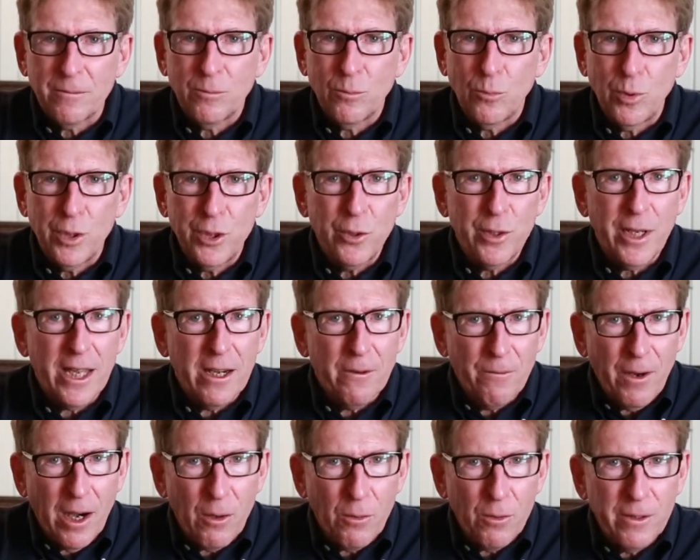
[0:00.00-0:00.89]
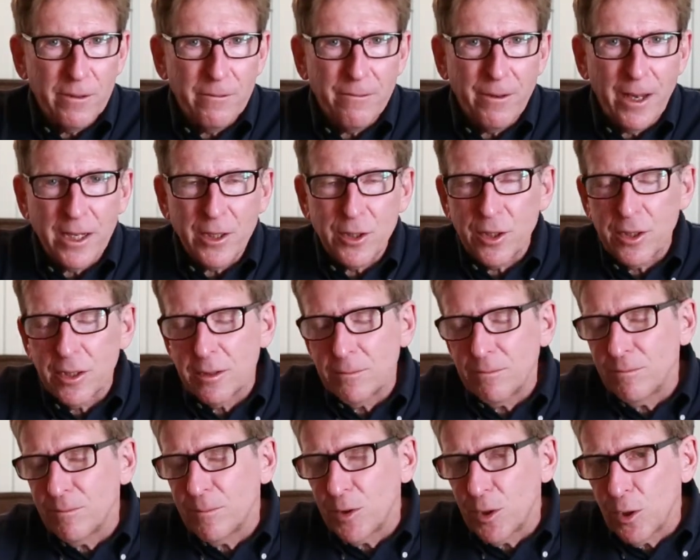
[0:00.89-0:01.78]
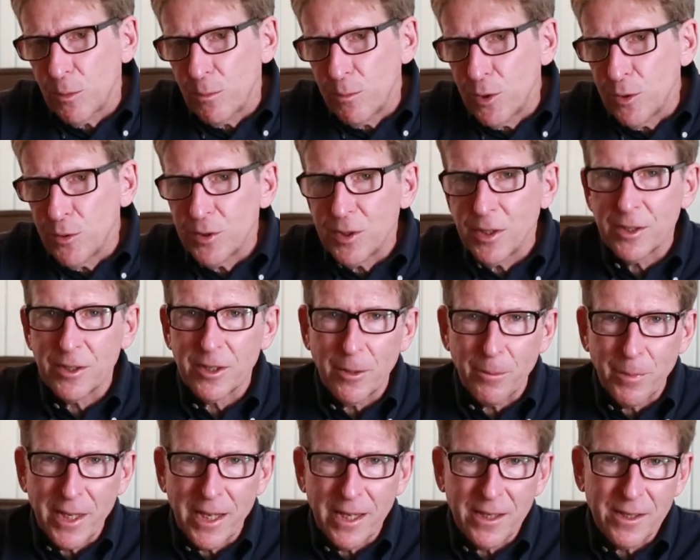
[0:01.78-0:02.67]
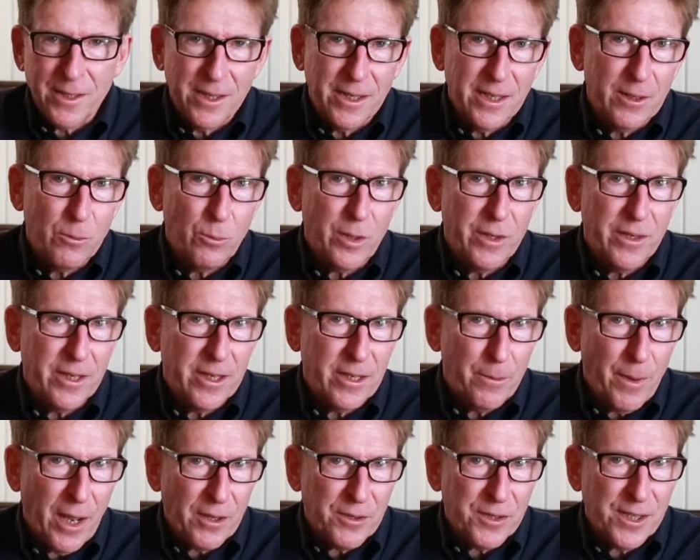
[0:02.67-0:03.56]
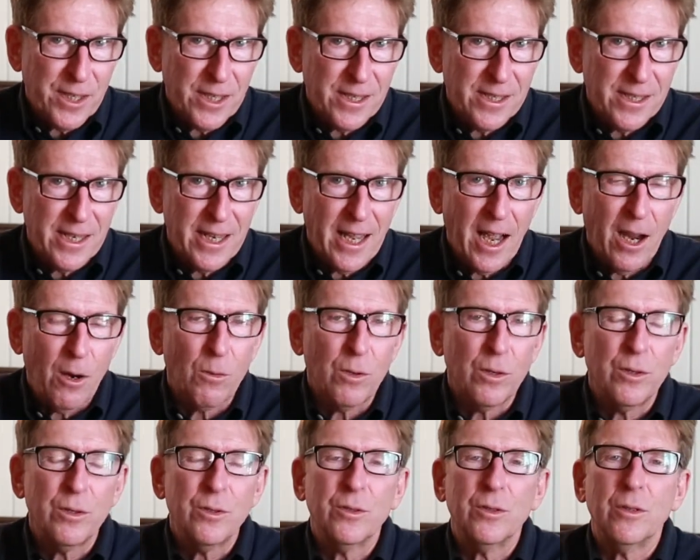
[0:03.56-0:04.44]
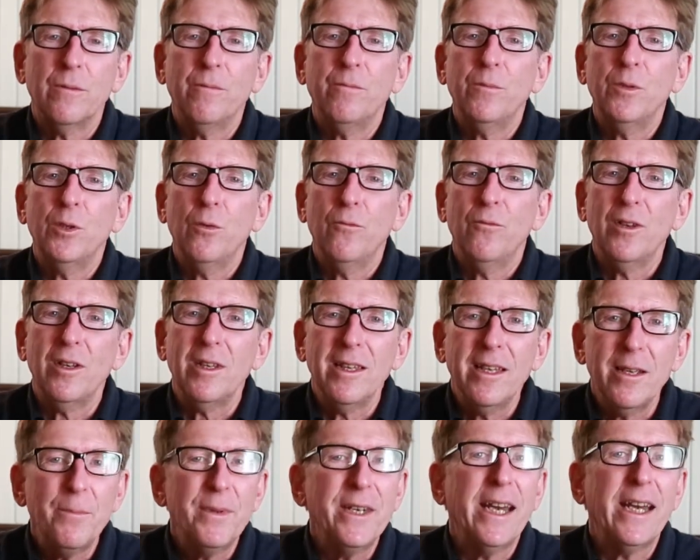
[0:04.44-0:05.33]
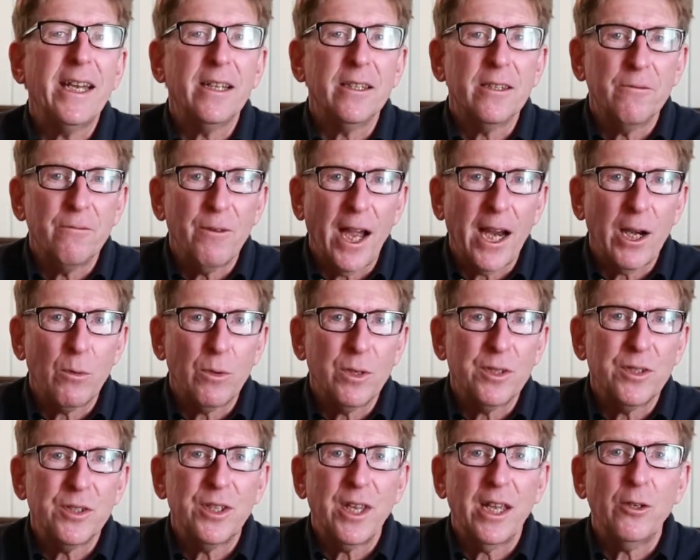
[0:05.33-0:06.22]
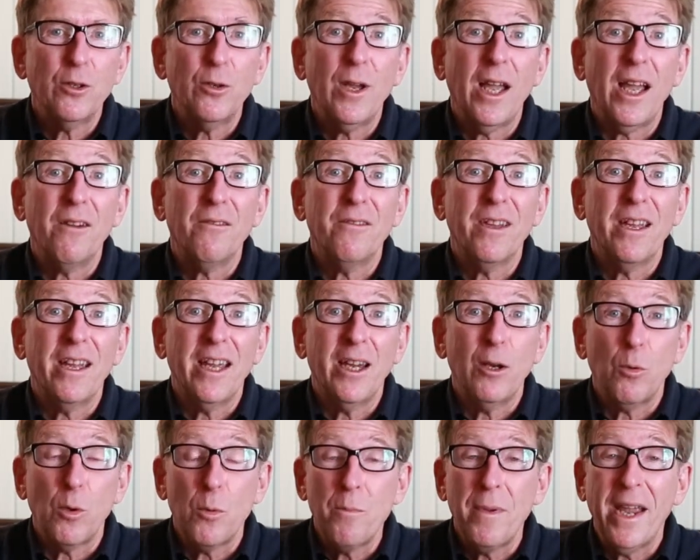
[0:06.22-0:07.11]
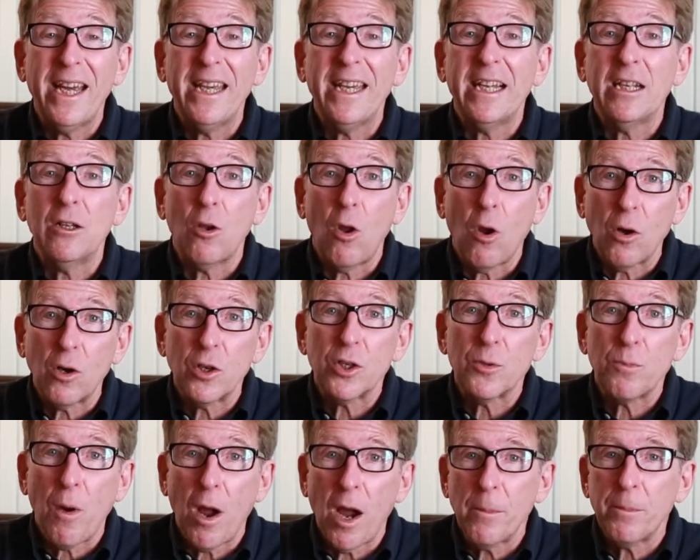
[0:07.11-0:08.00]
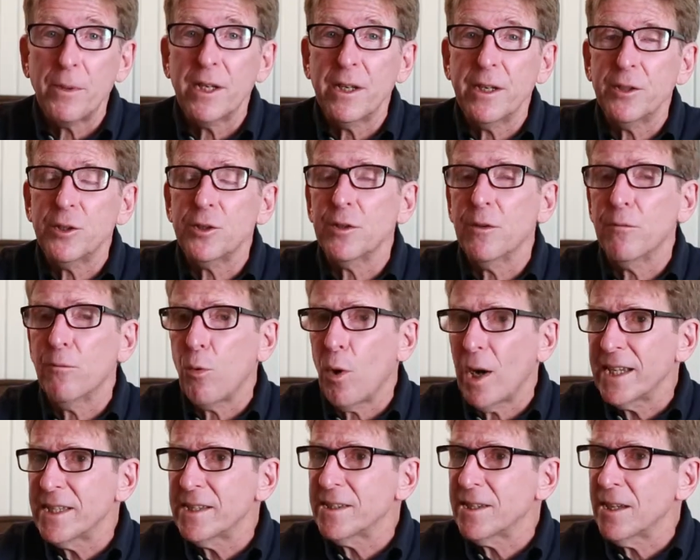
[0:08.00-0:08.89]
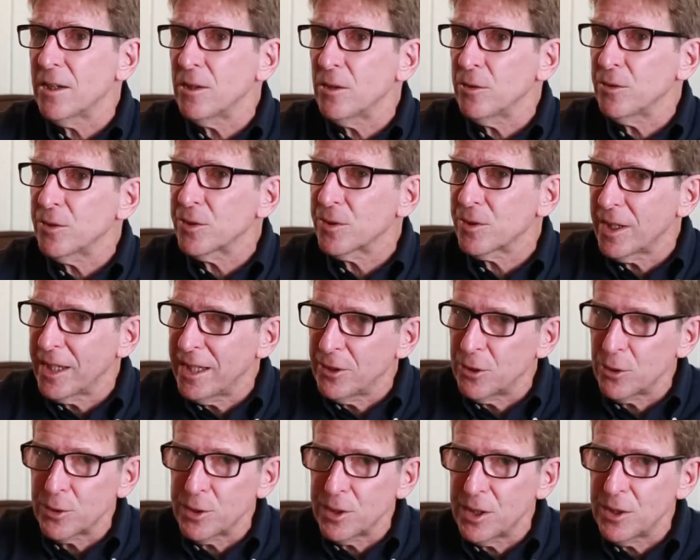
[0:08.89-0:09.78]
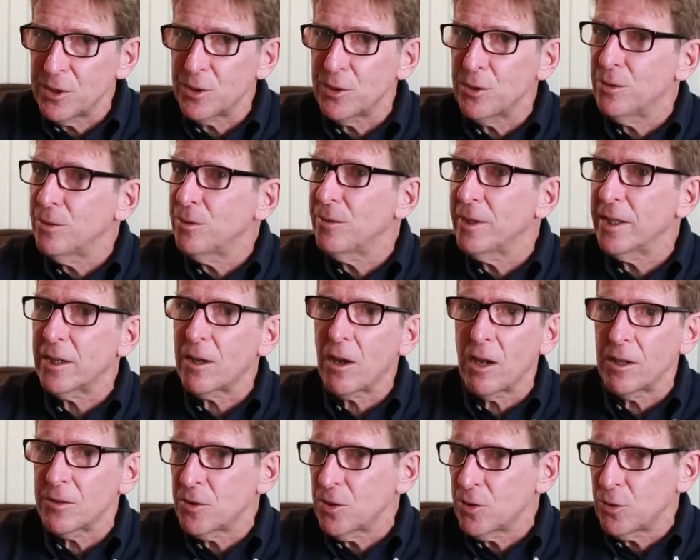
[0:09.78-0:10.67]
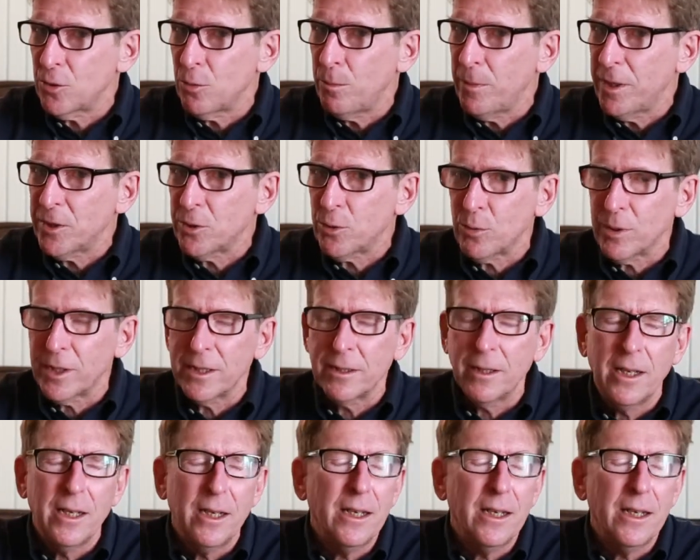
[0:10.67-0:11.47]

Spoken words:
When you get a viral infection, your immune system kicks in within about 60 hours. You've eliminated the virus, yet you have a remaining large population of white cells in your tissue that causes you misery.